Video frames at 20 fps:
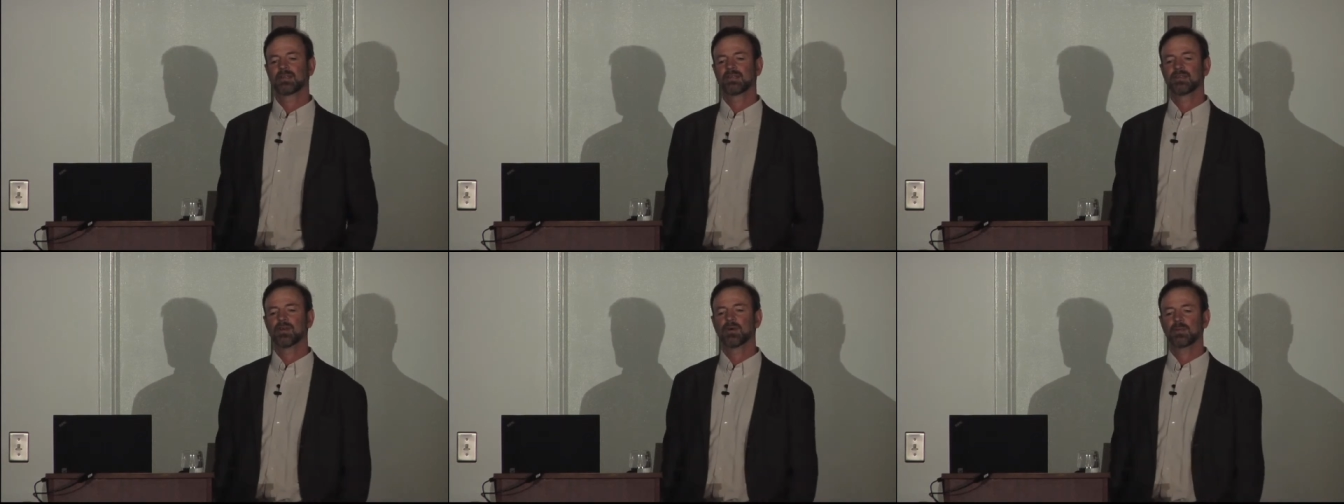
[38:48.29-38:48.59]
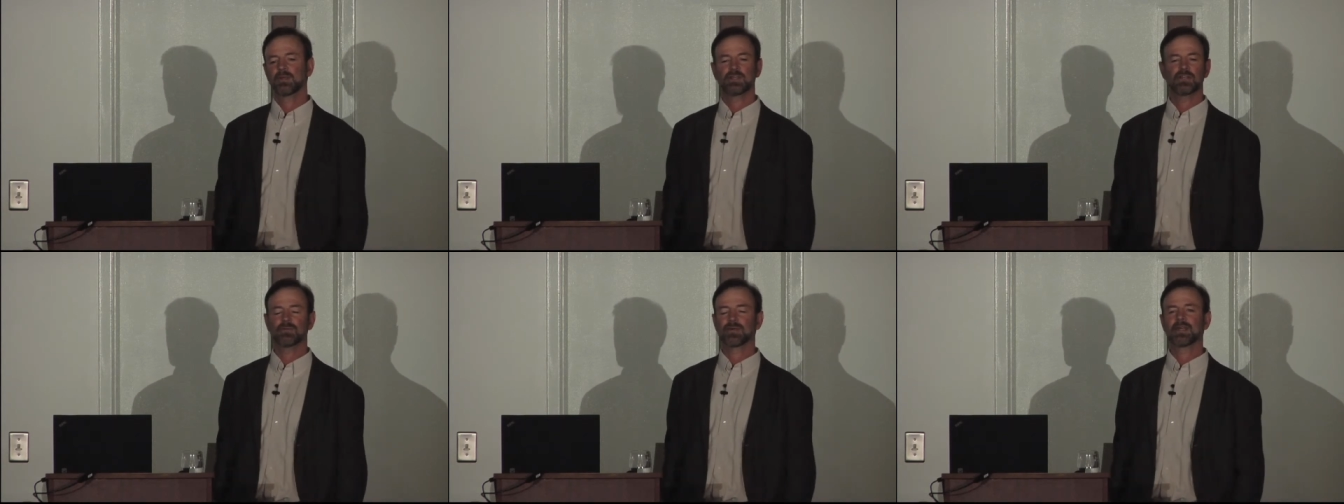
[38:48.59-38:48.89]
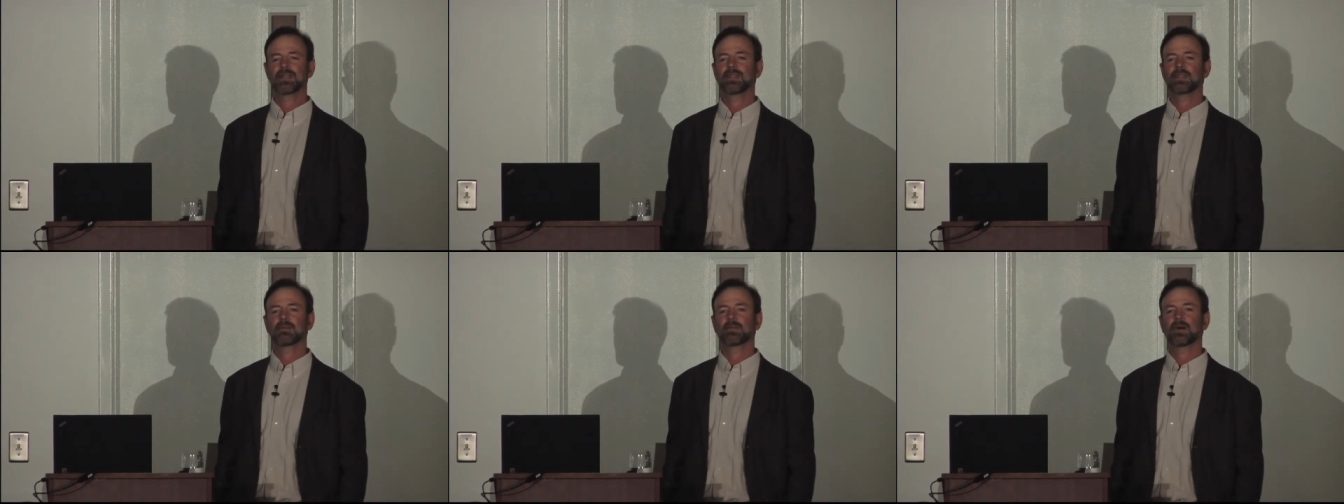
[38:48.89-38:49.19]
nobody knew
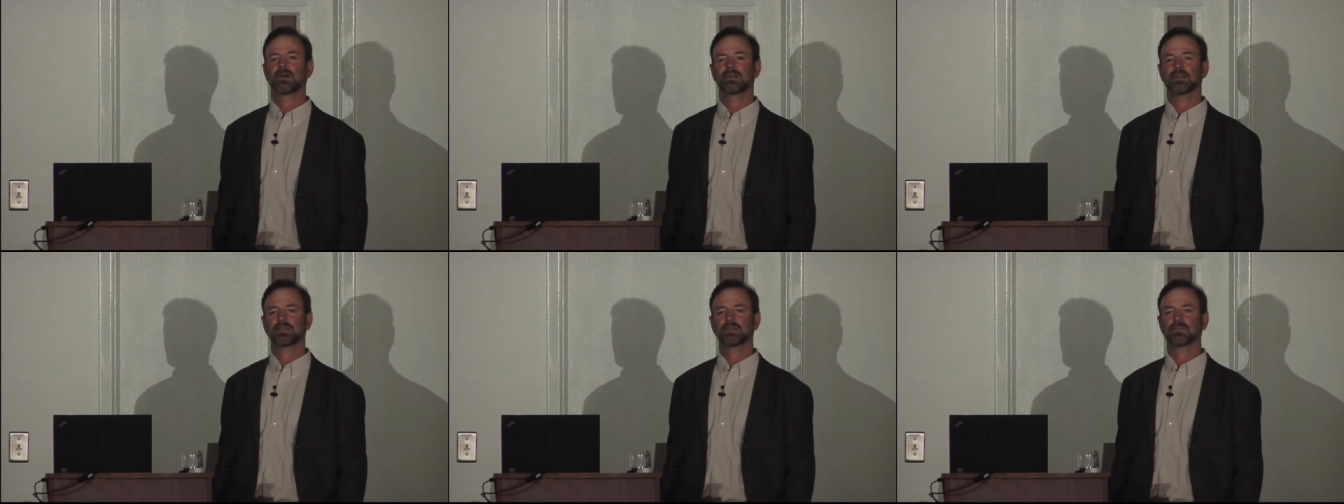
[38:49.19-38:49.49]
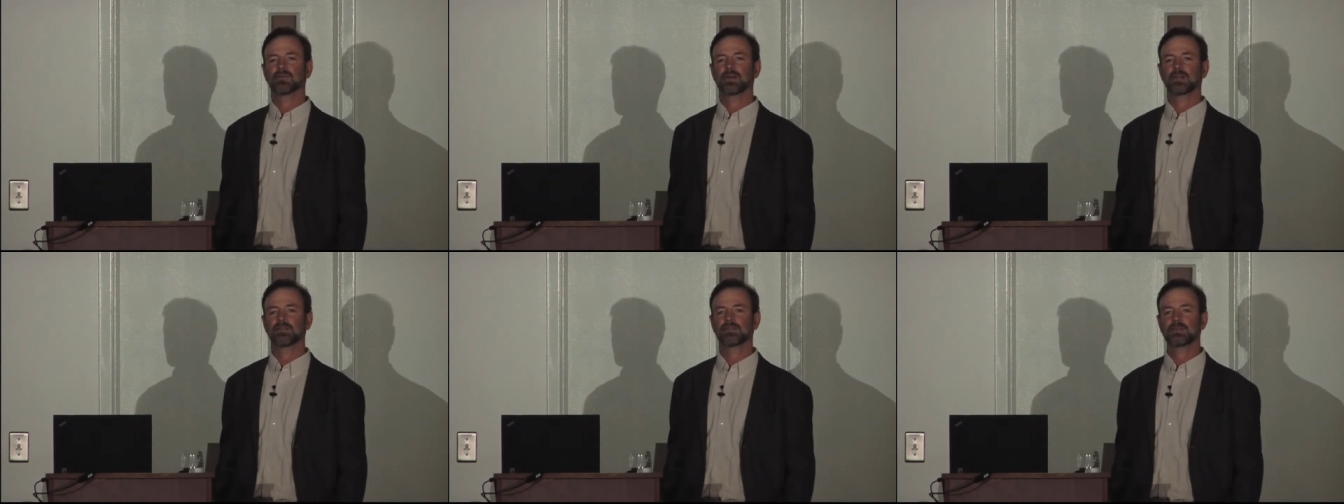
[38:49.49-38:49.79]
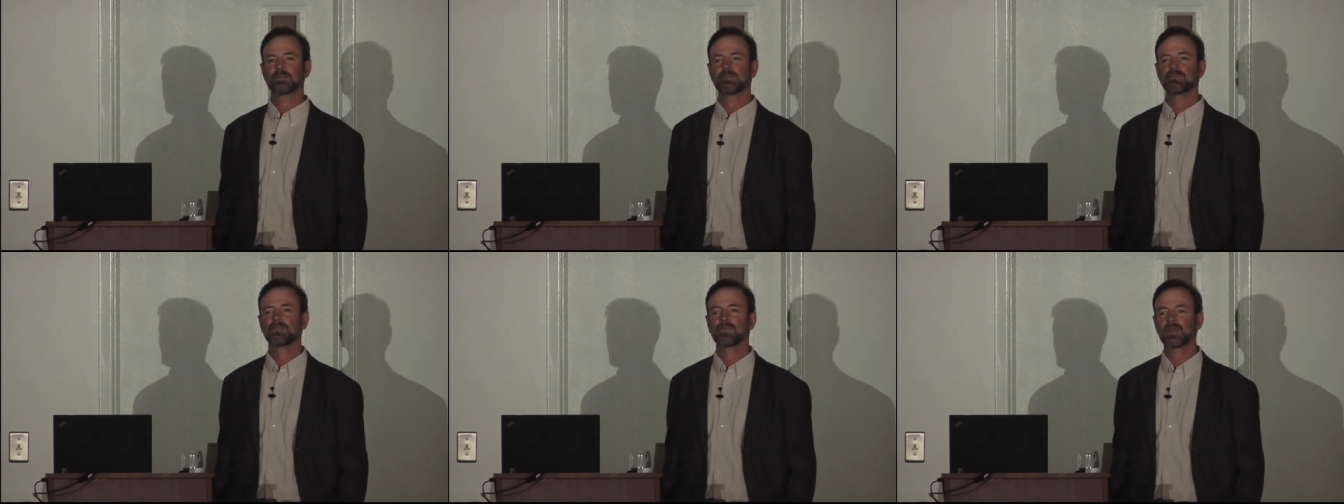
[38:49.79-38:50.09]
anything about either one of
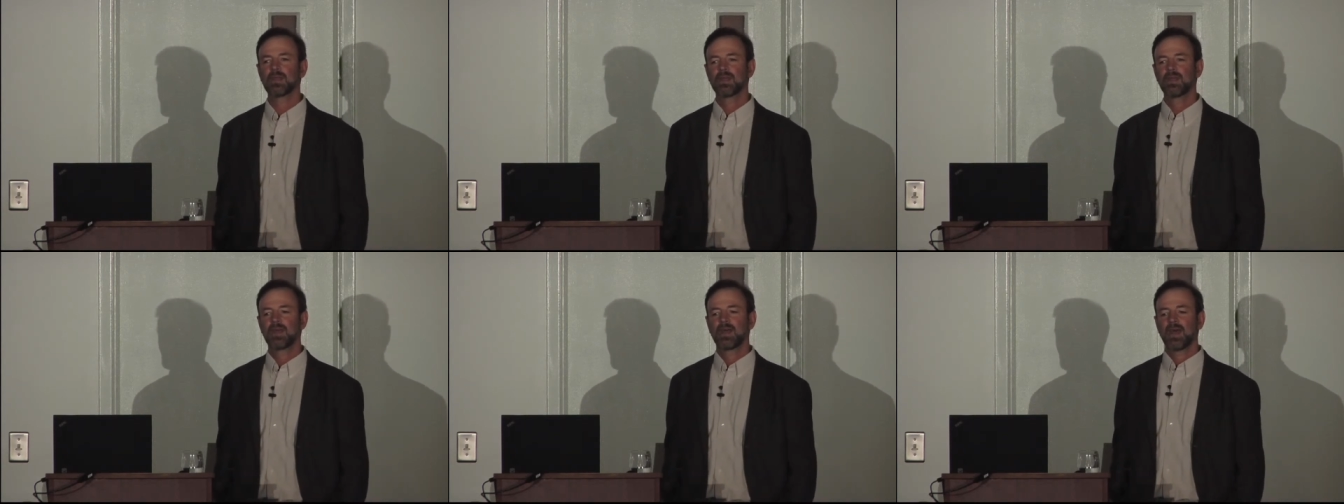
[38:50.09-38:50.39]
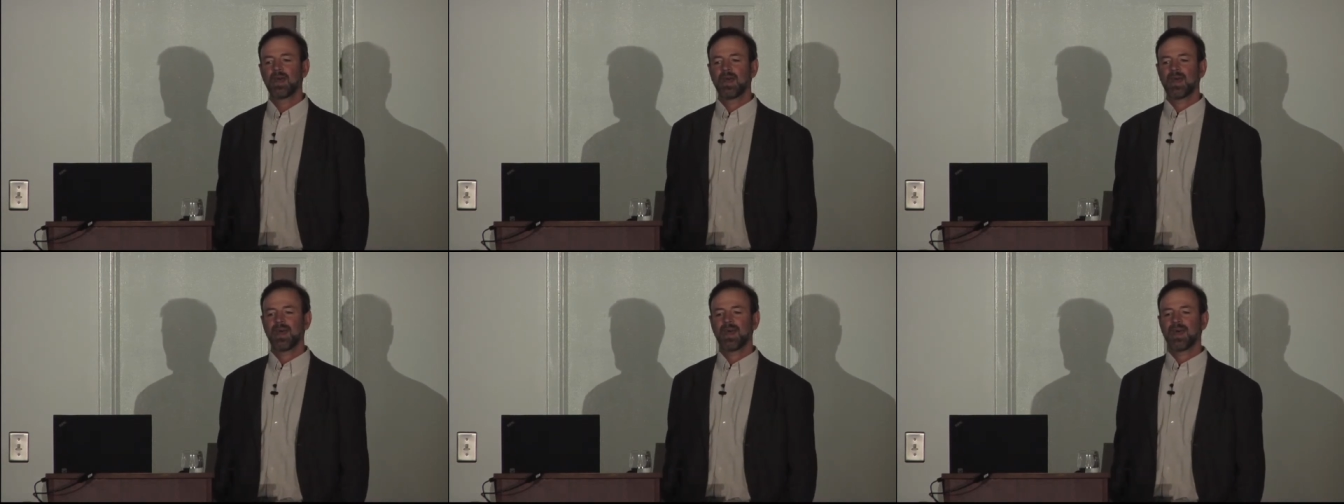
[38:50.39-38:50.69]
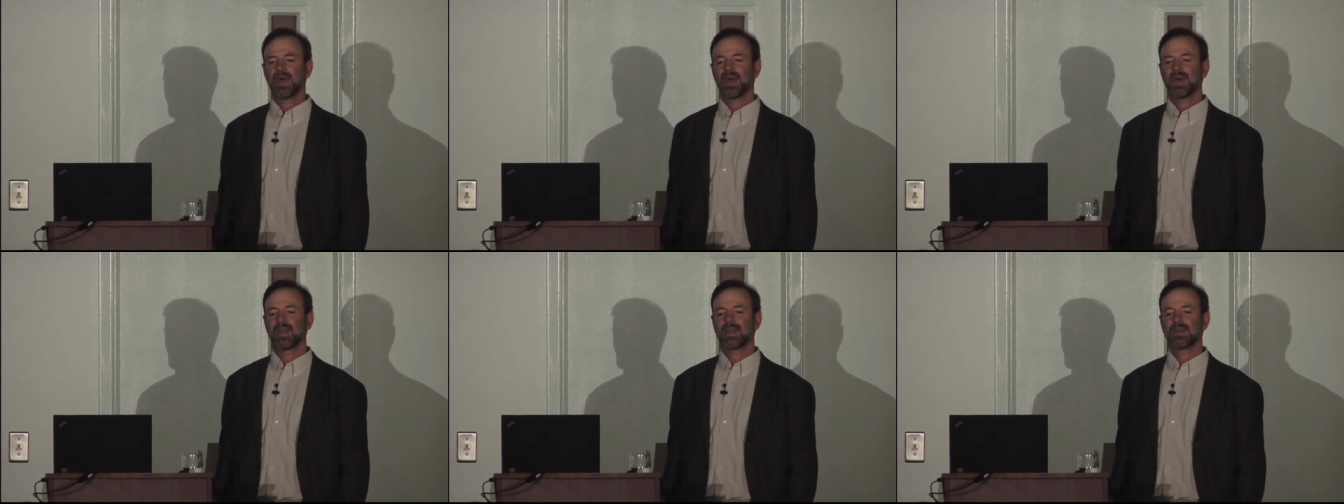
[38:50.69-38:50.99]
them.
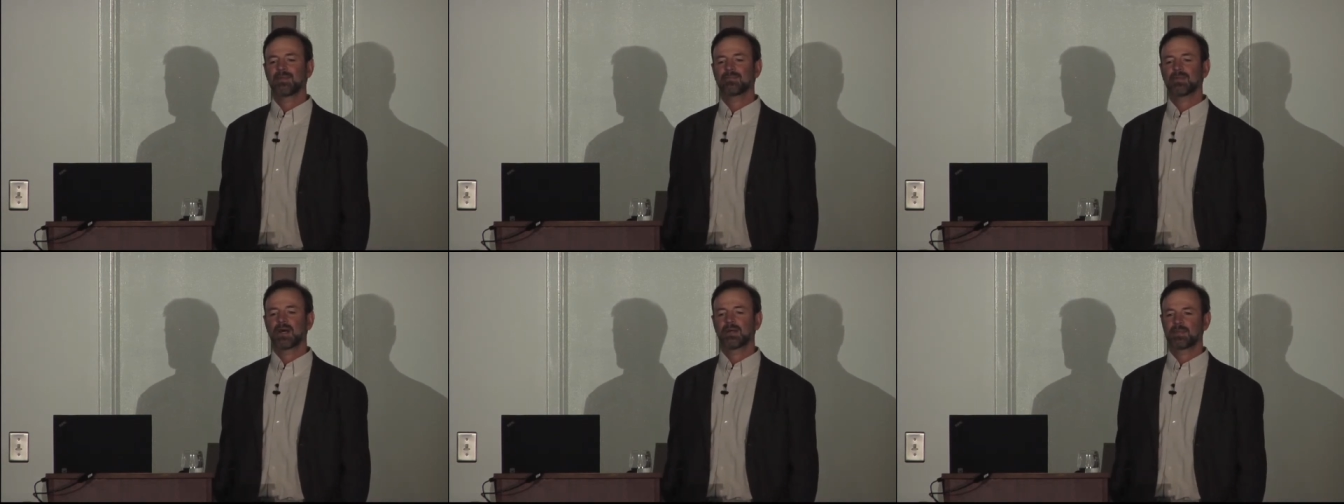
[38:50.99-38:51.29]
And I'm,